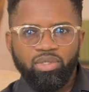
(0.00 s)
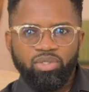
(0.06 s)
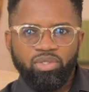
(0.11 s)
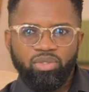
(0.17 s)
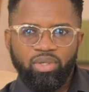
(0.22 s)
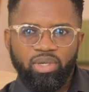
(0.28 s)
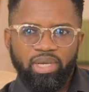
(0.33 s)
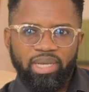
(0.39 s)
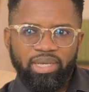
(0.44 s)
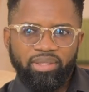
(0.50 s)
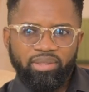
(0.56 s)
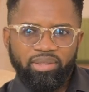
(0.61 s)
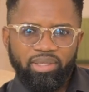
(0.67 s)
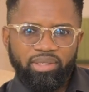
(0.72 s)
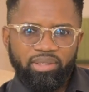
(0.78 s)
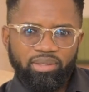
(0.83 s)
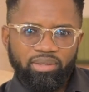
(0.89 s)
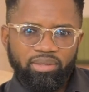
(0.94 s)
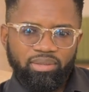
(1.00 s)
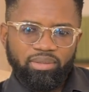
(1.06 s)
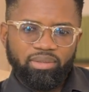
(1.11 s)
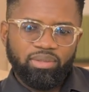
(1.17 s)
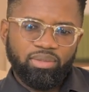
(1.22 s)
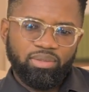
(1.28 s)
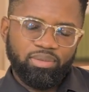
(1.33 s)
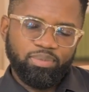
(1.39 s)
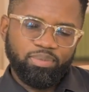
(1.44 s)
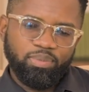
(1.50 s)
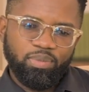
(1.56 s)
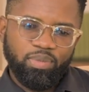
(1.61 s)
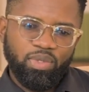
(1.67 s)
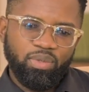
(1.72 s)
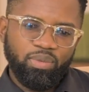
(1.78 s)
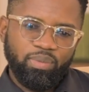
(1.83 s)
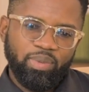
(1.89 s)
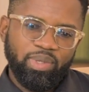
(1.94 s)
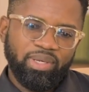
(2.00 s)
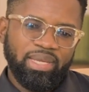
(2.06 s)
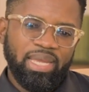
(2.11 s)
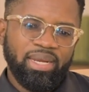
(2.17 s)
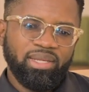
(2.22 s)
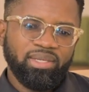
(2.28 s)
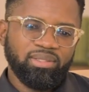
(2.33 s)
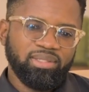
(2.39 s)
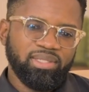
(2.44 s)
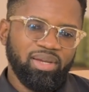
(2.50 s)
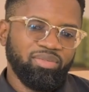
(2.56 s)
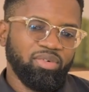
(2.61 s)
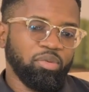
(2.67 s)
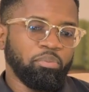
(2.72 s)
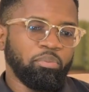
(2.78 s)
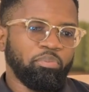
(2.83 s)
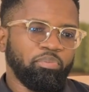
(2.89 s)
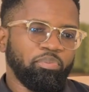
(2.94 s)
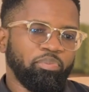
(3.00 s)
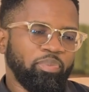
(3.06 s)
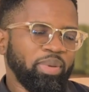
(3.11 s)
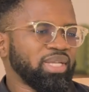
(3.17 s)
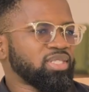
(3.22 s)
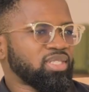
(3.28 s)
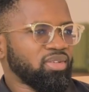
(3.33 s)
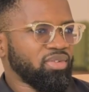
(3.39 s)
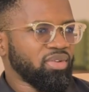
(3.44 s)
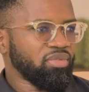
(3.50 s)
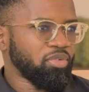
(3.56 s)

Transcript: So I think we're getting several bits of